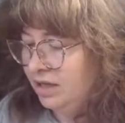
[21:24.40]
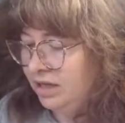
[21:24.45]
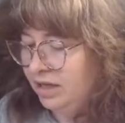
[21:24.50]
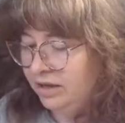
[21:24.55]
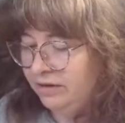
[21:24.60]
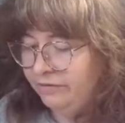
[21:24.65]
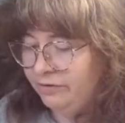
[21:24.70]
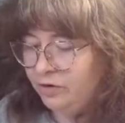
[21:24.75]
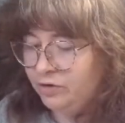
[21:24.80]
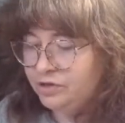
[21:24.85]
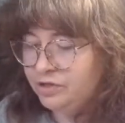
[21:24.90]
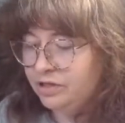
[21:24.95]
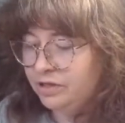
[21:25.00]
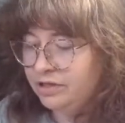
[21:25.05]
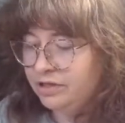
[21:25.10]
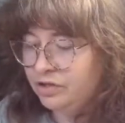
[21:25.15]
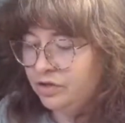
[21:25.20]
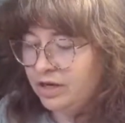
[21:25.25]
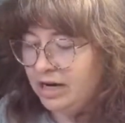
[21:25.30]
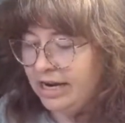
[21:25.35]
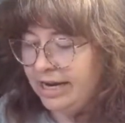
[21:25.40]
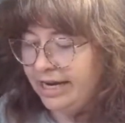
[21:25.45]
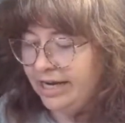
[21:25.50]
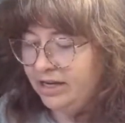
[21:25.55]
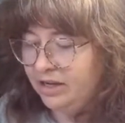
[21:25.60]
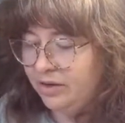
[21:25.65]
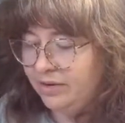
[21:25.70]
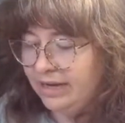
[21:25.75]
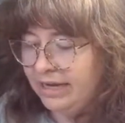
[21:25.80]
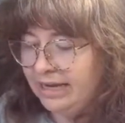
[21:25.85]
If yours looks dry,
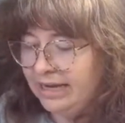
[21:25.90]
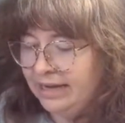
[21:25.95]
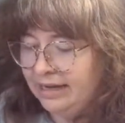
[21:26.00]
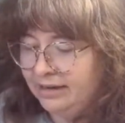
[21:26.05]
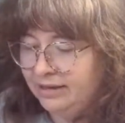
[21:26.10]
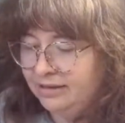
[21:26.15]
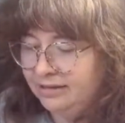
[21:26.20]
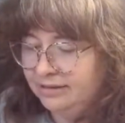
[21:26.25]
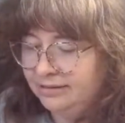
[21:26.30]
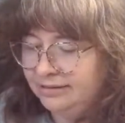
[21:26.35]
go ahead.